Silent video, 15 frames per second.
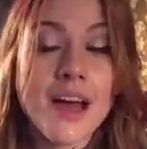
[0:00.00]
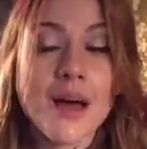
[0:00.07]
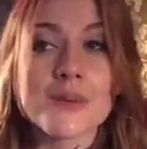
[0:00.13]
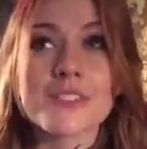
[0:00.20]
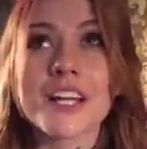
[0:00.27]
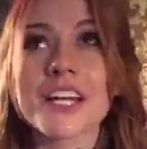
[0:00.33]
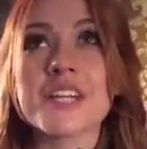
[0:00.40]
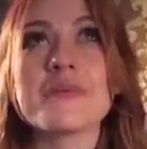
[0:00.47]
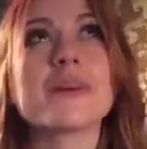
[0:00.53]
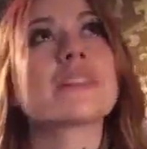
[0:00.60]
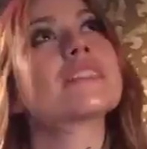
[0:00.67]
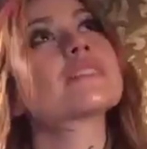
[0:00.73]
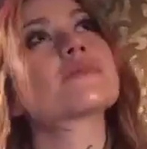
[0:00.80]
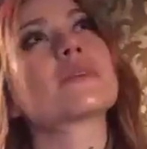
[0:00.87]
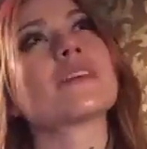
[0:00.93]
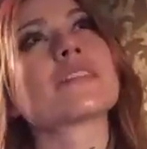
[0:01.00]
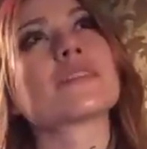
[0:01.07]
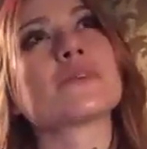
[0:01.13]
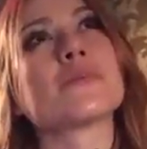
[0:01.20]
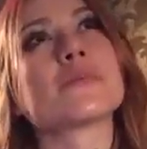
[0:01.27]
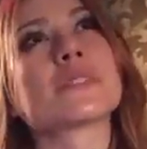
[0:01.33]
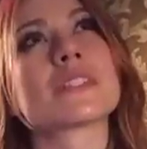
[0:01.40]
I was talking about this with,
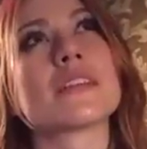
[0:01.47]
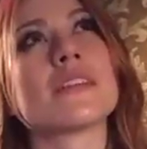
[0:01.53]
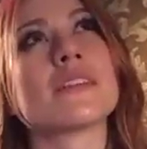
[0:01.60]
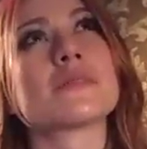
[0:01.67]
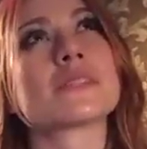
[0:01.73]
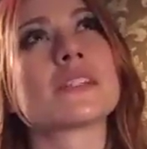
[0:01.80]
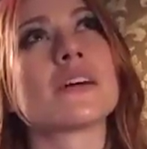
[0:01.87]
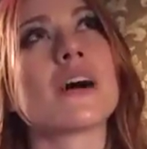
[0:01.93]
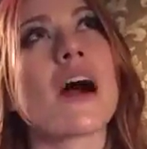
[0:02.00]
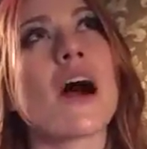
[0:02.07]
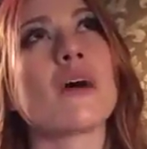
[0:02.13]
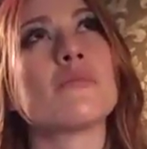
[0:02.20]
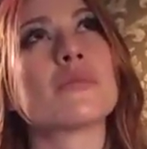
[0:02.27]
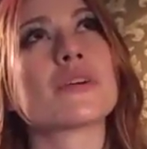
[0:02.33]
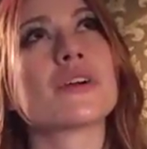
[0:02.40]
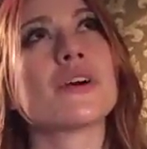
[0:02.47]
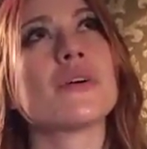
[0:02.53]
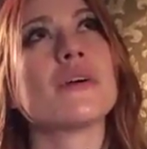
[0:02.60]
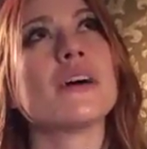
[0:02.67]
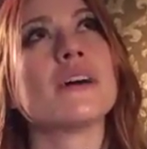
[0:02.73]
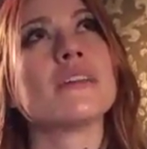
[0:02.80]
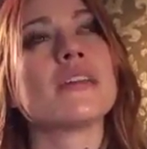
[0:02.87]
who was it? It was Alberto
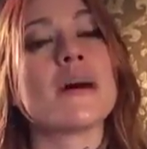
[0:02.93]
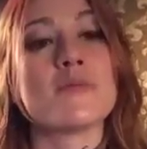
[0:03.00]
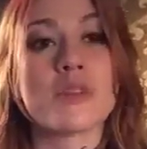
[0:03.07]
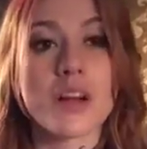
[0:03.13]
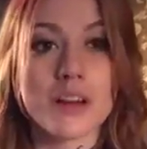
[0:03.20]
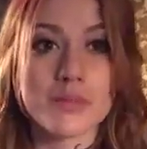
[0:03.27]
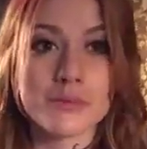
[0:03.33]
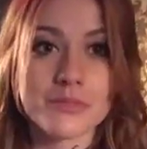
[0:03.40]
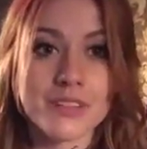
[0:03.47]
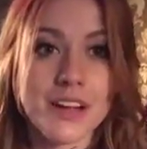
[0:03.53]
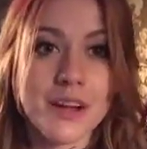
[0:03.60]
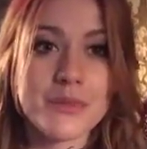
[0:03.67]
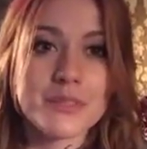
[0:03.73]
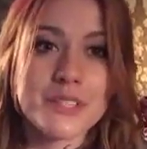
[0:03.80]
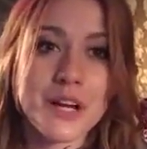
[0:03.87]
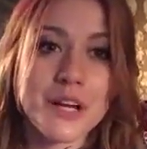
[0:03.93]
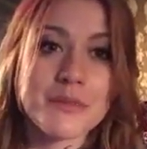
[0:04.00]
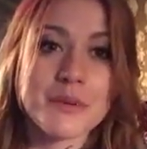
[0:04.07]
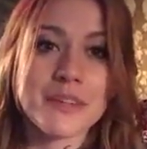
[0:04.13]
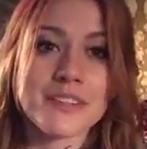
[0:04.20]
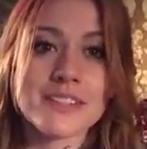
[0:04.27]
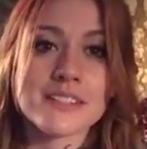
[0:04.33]
and Emerald, and I were talking
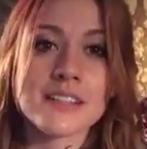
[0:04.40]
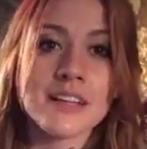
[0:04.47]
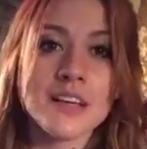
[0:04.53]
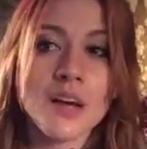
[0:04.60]
about this.